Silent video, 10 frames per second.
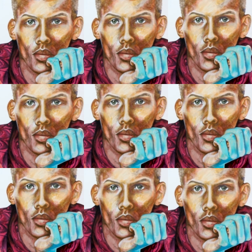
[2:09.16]

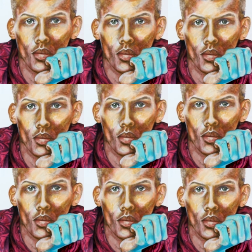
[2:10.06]

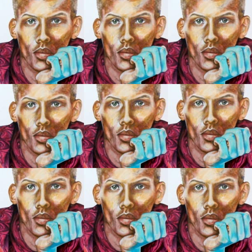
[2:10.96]

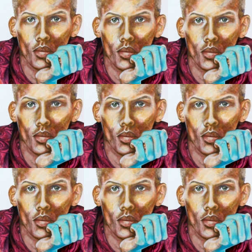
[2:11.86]
(not speaking)